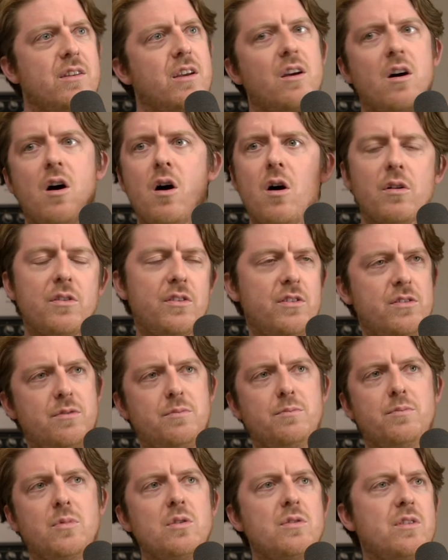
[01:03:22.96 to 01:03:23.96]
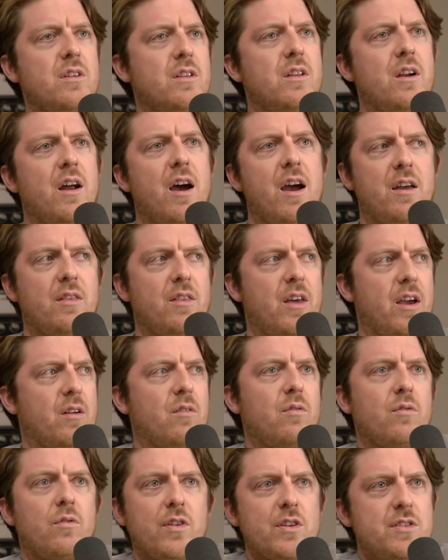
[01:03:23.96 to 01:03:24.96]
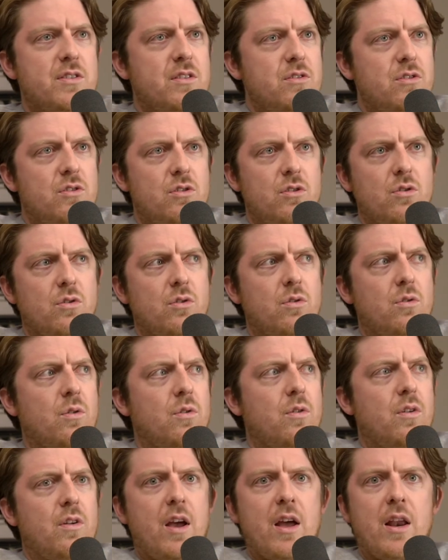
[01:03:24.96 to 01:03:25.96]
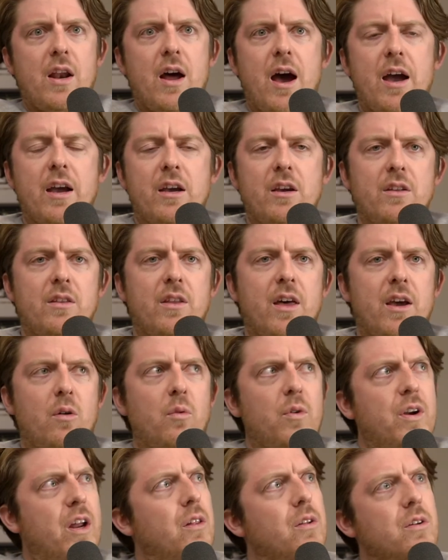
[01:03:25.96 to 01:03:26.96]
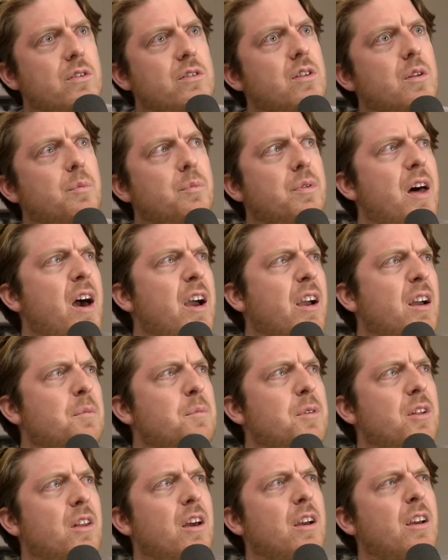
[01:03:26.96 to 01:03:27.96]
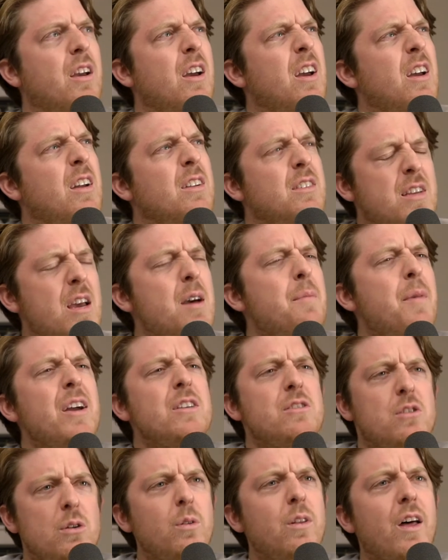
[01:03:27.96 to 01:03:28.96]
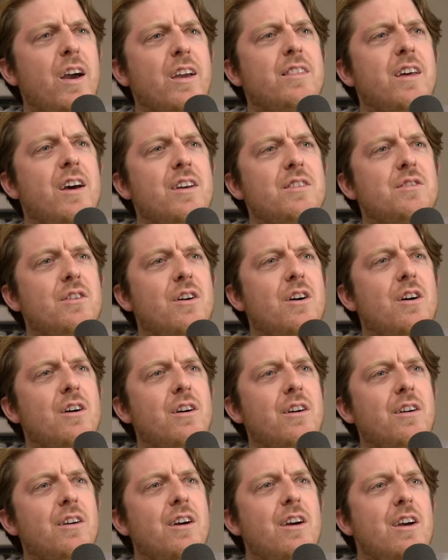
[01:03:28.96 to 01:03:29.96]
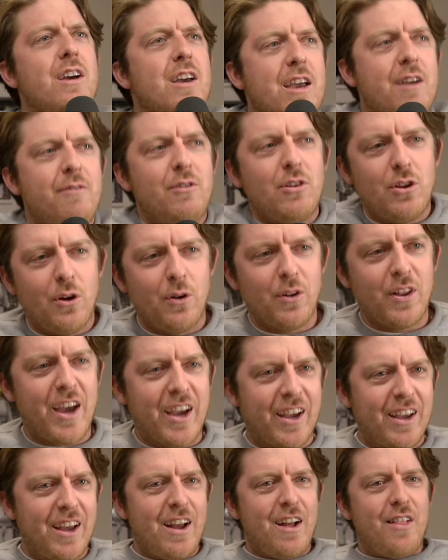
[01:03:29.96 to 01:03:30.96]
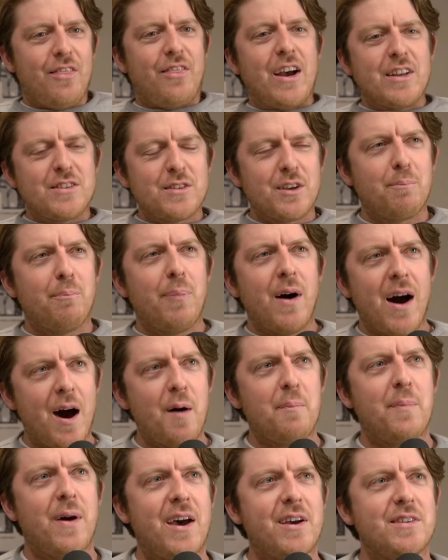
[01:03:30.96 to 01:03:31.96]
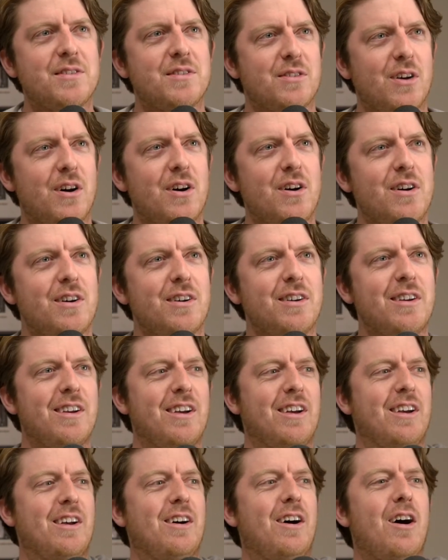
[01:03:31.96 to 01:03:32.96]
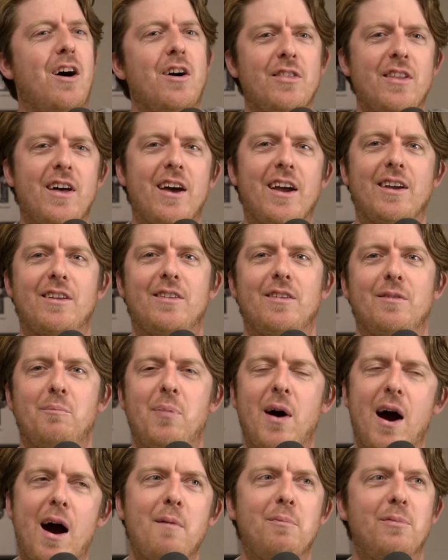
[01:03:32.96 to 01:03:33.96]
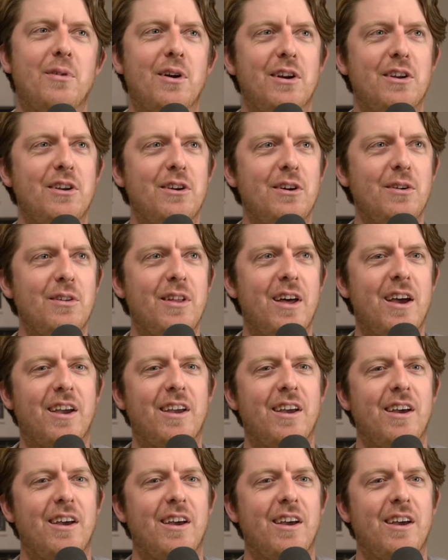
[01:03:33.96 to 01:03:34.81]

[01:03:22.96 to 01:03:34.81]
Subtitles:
all this music that I had like listened to. And I could like, when I looked at the plaque, I'd be like, damn, I do like that song. Even though like that's a pop ass song on like pop radio. Like